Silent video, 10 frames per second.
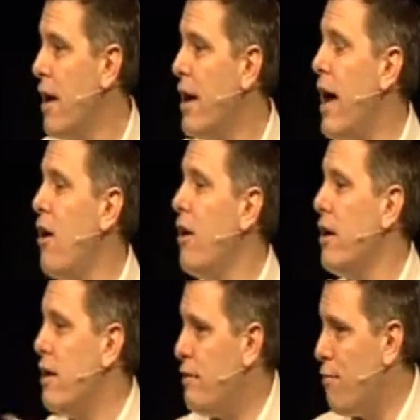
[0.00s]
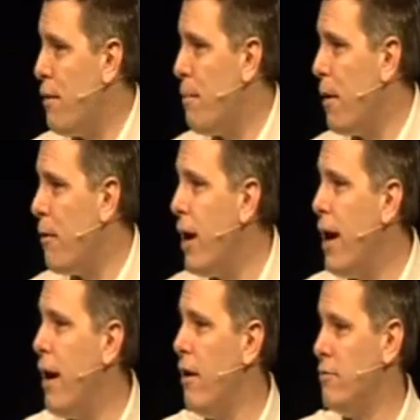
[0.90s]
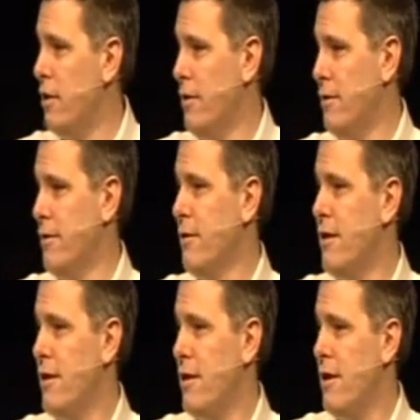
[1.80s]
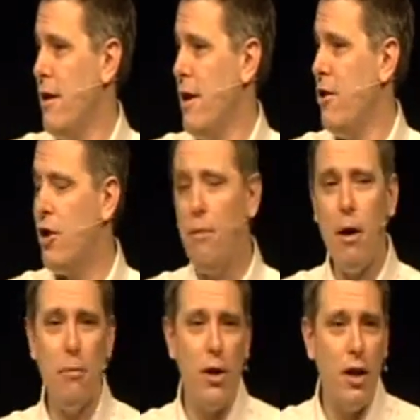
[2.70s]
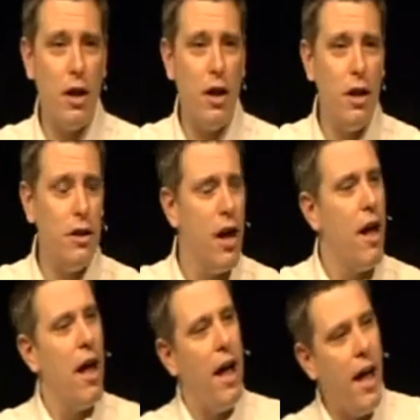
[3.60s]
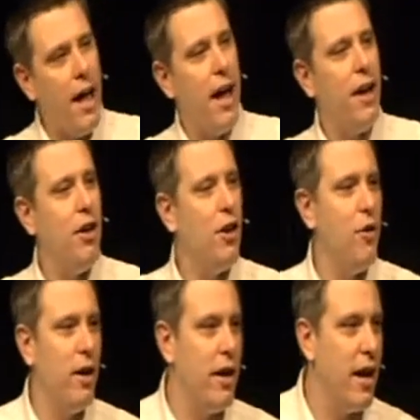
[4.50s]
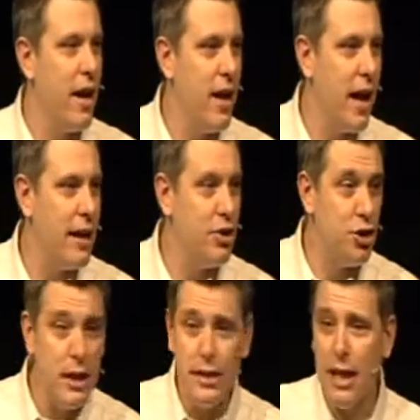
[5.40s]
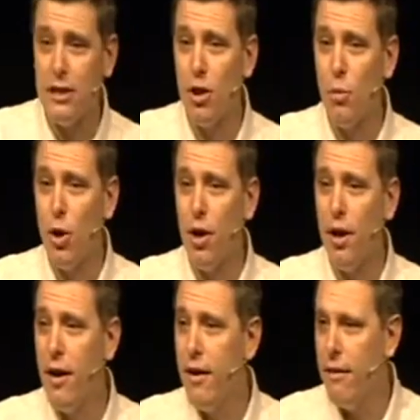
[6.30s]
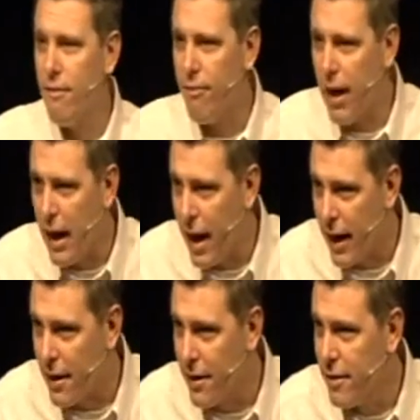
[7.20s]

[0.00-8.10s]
Now, flip it around. And you come home and you look at her and you, "Hey, how you doing?" And she says the word fine.